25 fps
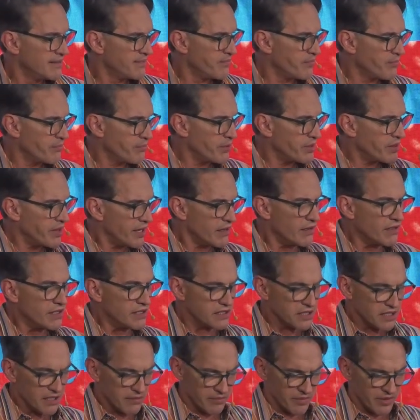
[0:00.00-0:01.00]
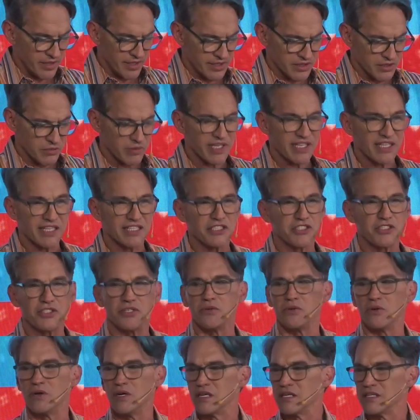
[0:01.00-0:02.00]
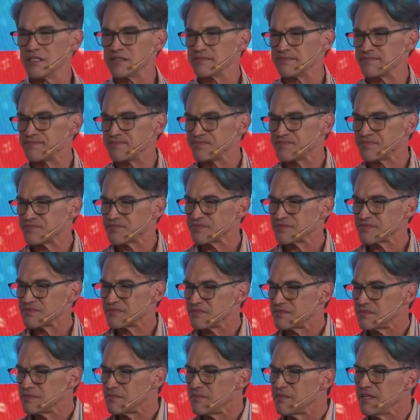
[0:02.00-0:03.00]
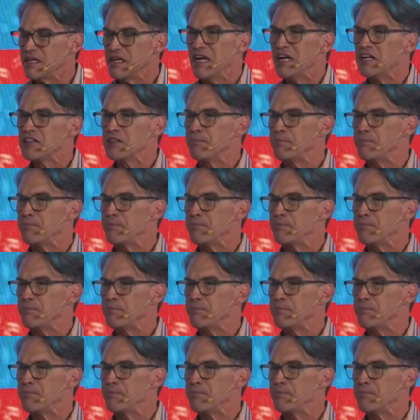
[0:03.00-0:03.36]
But there are some things we can do. The